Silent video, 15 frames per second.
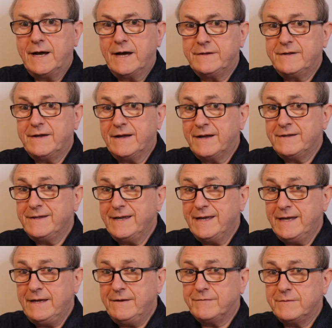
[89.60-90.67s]
and an
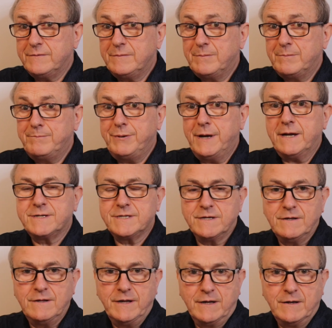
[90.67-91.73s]
even better
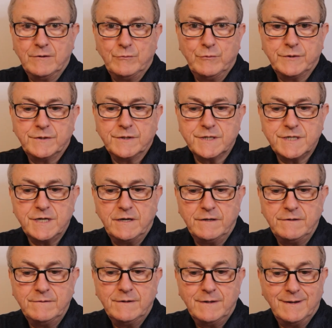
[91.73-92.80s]
link with the
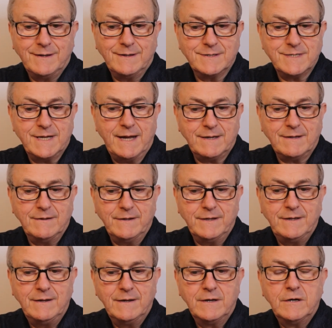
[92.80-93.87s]
Sun
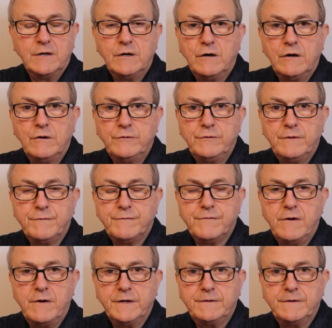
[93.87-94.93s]
exactly on
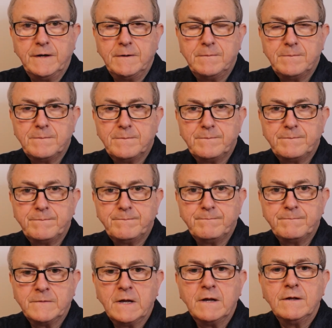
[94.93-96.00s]
Friday.
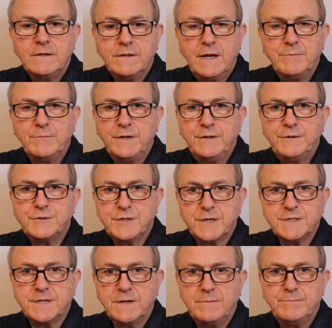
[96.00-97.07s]
Let me
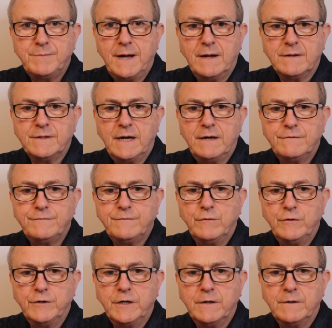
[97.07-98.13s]
just unpack that
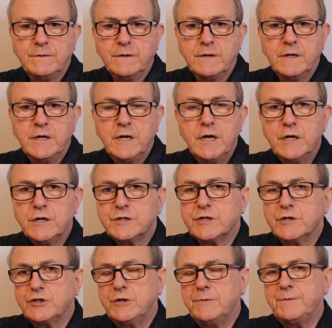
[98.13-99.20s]
for you.
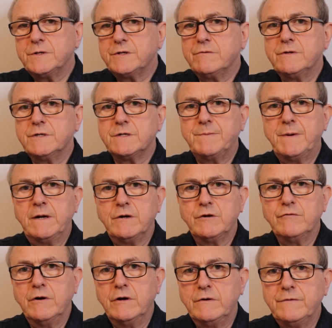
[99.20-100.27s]
So Jupiter is about
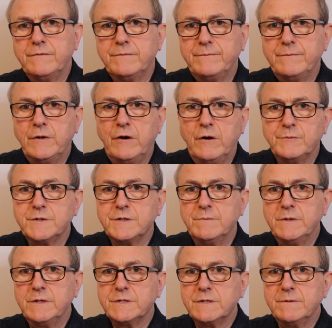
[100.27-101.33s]
growth,
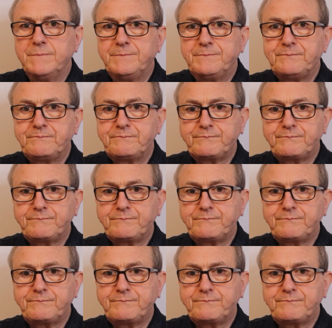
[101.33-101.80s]
optimism,